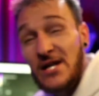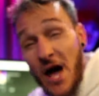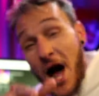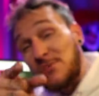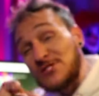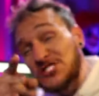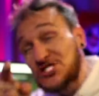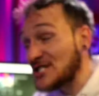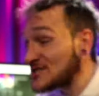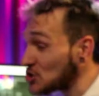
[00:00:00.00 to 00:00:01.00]
I was
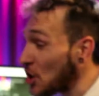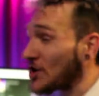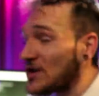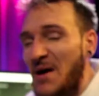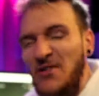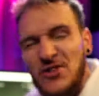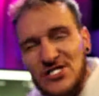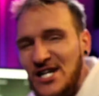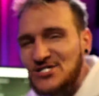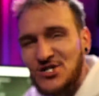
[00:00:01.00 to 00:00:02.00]
just talking about this
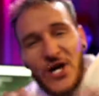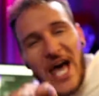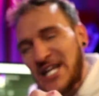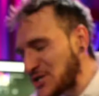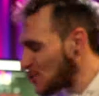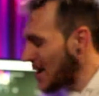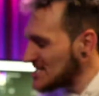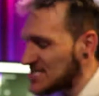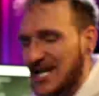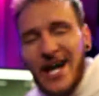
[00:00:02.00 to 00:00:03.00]
yesterday. Ain't it
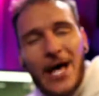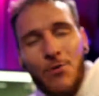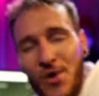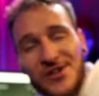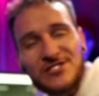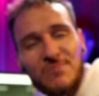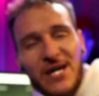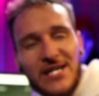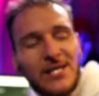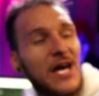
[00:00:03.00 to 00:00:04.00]
crazy how that works, man?